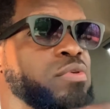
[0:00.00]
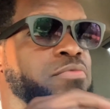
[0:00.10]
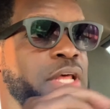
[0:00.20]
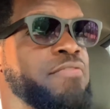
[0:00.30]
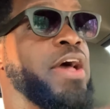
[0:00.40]

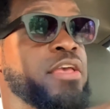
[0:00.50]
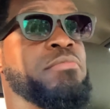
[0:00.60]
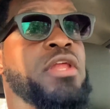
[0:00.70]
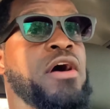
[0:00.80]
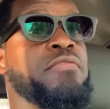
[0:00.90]
They vacuumed
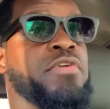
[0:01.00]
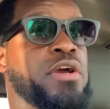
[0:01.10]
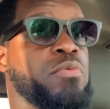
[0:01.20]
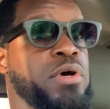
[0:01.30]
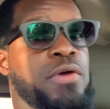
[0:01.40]
it out very
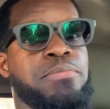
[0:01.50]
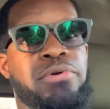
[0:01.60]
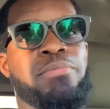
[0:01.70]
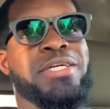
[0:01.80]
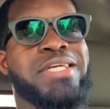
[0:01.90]
well. They
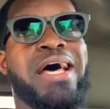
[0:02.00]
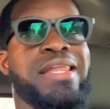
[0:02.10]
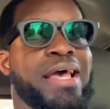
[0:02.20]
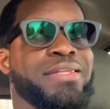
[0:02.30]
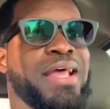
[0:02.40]
pretty much got
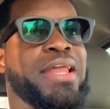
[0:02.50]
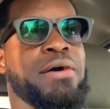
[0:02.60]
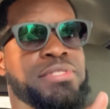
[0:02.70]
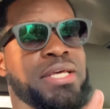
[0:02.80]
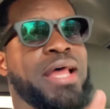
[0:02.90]
like
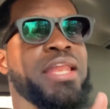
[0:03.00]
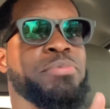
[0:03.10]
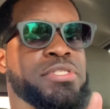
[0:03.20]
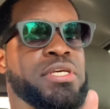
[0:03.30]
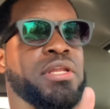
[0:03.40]

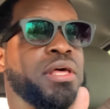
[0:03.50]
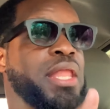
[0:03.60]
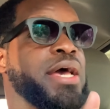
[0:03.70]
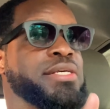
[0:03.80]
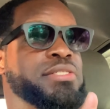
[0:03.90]
90% of the
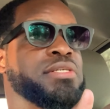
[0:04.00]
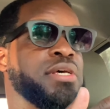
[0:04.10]
glass